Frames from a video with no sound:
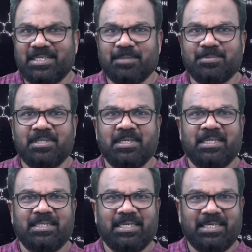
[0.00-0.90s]
terms,
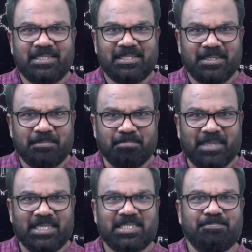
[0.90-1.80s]
that is
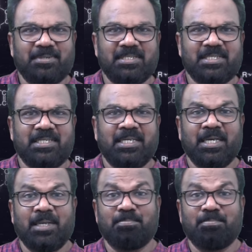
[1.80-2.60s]
mass percent,